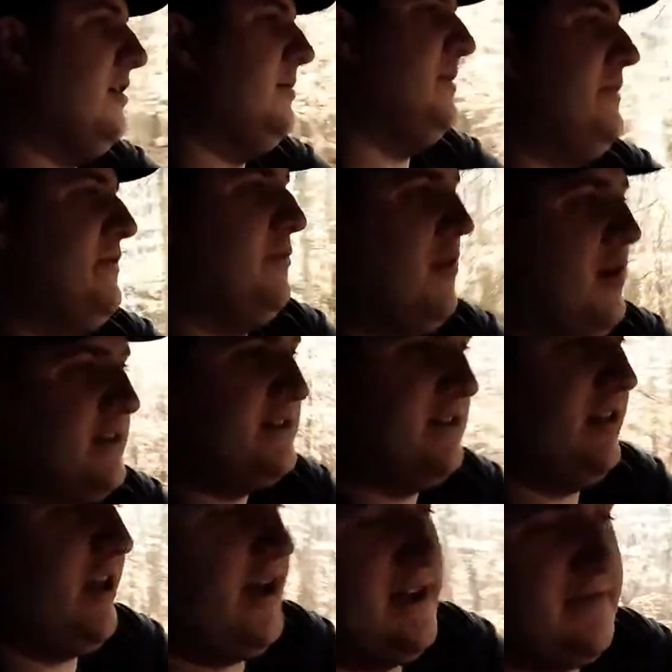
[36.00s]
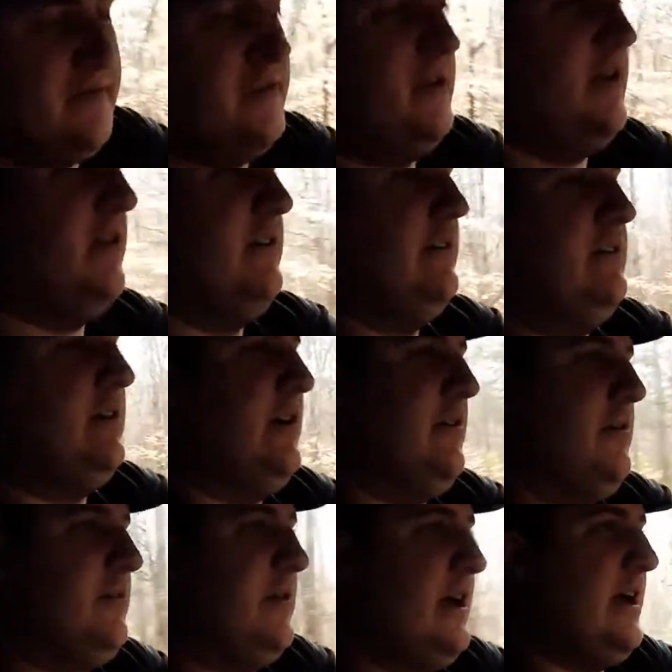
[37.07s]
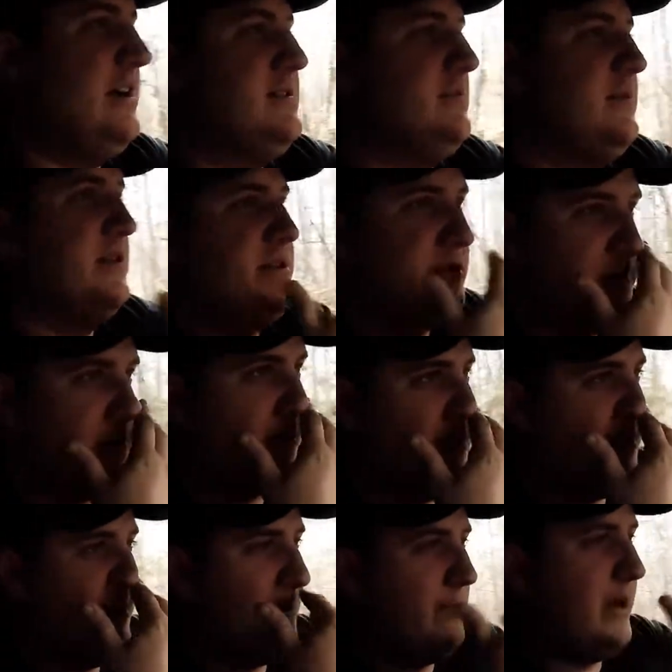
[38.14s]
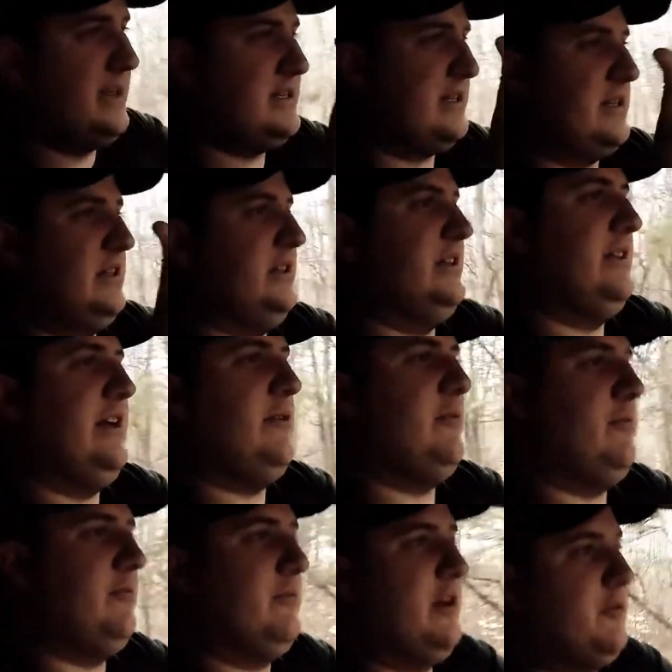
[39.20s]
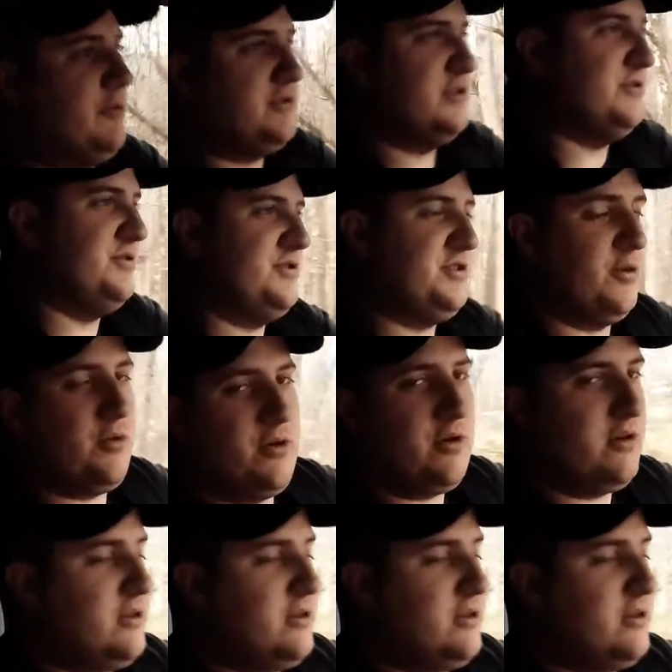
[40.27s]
If you watched the last video, you know we had some issues with it. They were too short.